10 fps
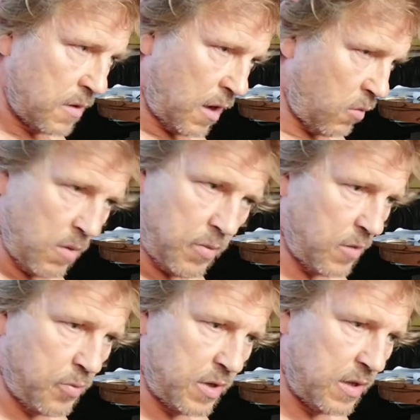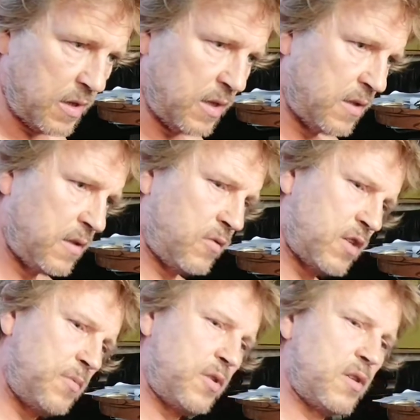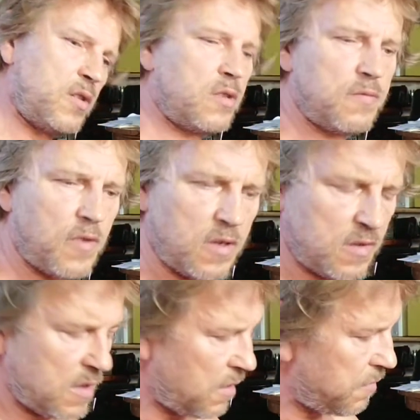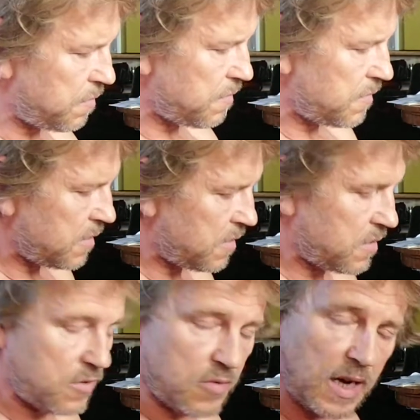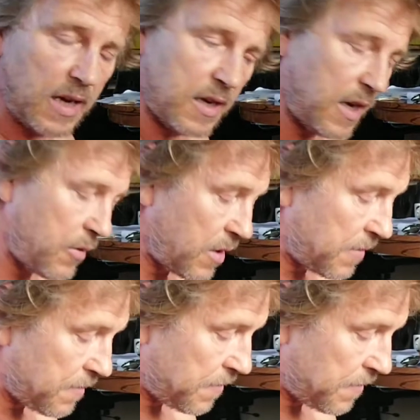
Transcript: I won't bother putting it in the link to the description because you can find it yourself. It's Australian anyway.